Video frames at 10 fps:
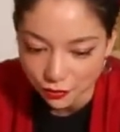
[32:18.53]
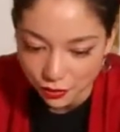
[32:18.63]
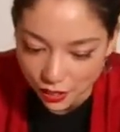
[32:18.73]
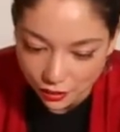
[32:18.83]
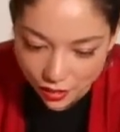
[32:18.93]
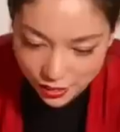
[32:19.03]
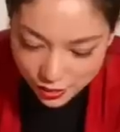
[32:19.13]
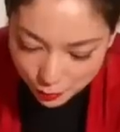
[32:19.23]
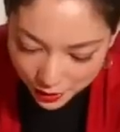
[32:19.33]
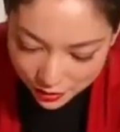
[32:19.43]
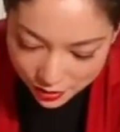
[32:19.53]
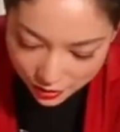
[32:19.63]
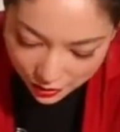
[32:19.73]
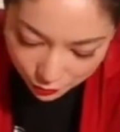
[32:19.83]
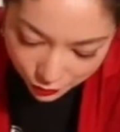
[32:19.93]
if they lost
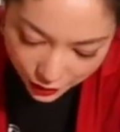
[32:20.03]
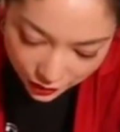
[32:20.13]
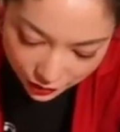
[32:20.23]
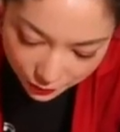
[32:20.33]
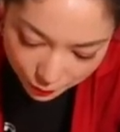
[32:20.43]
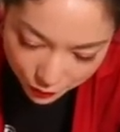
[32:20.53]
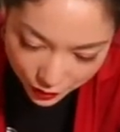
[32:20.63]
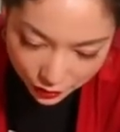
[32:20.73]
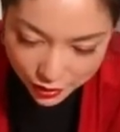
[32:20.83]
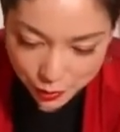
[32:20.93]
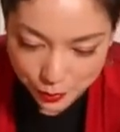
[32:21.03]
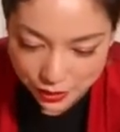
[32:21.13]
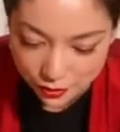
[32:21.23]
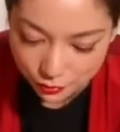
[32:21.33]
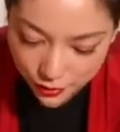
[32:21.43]
bits in flight, they lost
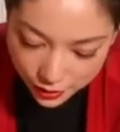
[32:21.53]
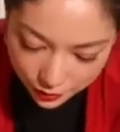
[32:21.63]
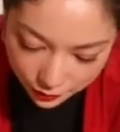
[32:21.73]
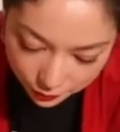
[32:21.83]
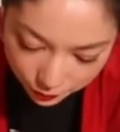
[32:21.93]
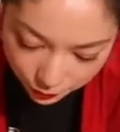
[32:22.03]
bits in flight.